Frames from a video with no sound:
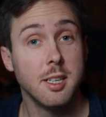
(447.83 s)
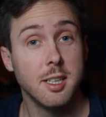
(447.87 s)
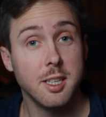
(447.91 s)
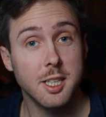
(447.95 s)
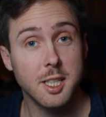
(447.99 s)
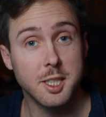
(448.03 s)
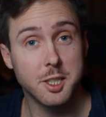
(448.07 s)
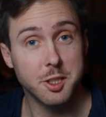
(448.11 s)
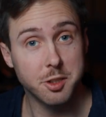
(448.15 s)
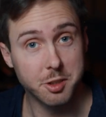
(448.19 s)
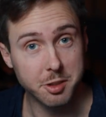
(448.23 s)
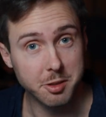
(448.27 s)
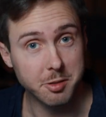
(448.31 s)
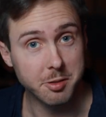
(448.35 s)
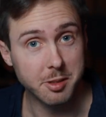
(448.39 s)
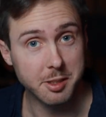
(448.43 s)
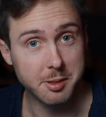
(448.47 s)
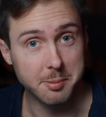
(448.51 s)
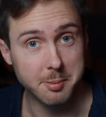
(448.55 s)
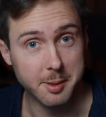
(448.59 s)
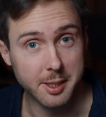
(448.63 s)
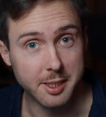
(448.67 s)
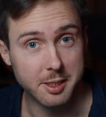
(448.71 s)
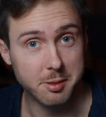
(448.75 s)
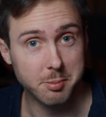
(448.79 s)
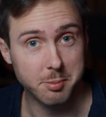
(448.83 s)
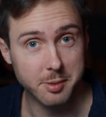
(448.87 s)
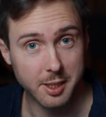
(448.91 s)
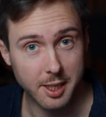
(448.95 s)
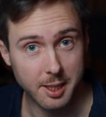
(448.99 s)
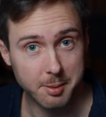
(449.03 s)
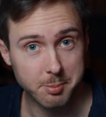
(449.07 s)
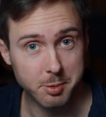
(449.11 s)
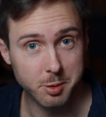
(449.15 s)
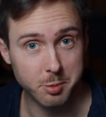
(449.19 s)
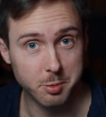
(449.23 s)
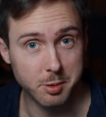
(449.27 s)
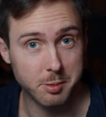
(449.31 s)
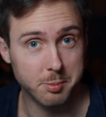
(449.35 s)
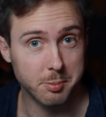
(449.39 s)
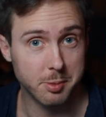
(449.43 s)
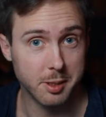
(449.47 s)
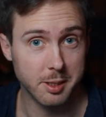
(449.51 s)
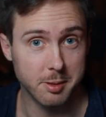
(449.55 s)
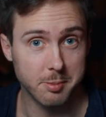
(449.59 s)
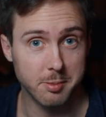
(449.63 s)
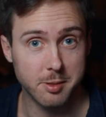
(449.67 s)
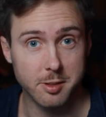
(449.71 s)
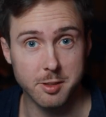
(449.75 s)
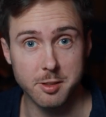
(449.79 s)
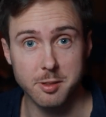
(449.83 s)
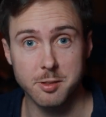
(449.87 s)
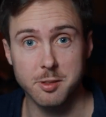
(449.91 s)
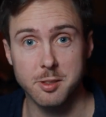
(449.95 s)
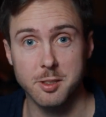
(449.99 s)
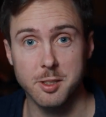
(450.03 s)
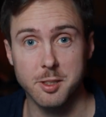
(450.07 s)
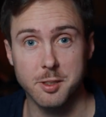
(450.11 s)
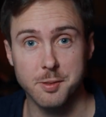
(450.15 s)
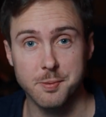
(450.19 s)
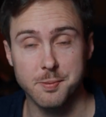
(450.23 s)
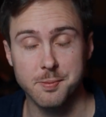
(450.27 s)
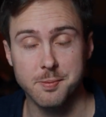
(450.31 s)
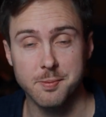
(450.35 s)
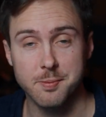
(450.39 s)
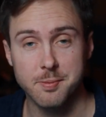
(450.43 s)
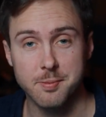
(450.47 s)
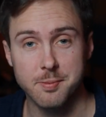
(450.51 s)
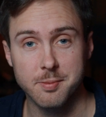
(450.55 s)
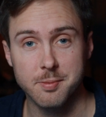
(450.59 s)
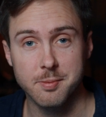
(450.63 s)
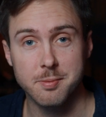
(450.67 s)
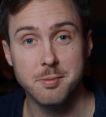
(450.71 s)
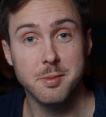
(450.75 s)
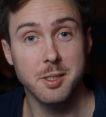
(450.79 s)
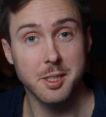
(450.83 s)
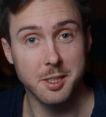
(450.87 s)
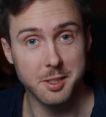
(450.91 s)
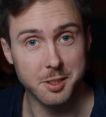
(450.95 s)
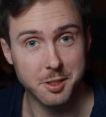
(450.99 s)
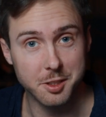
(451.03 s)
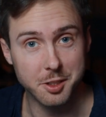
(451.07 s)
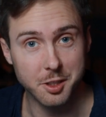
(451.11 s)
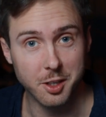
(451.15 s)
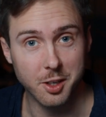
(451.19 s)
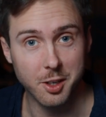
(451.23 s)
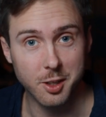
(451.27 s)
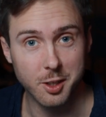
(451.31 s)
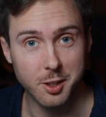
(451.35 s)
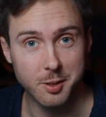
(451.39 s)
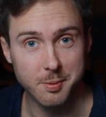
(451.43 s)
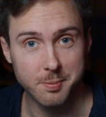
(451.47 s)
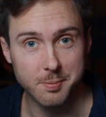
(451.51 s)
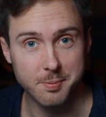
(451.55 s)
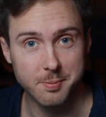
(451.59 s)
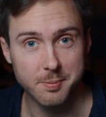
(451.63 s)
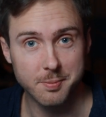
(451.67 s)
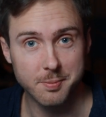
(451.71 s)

It truly makes me happy when people do so. Enjoy.